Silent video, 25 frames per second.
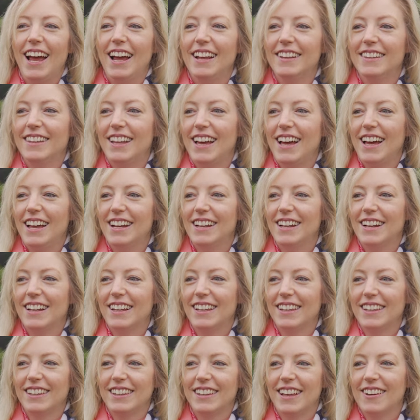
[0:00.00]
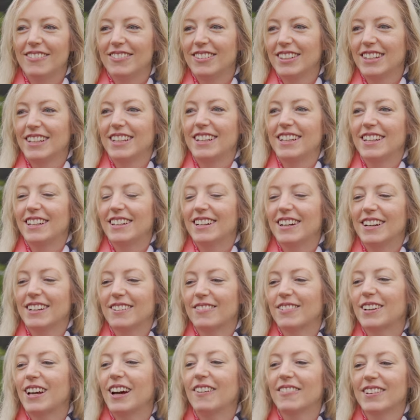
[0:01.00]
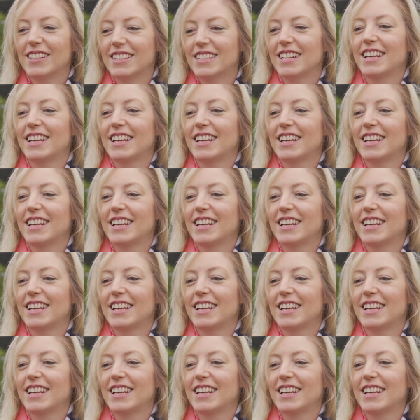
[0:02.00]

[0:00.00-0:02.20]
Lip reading: And that lovely kind of coming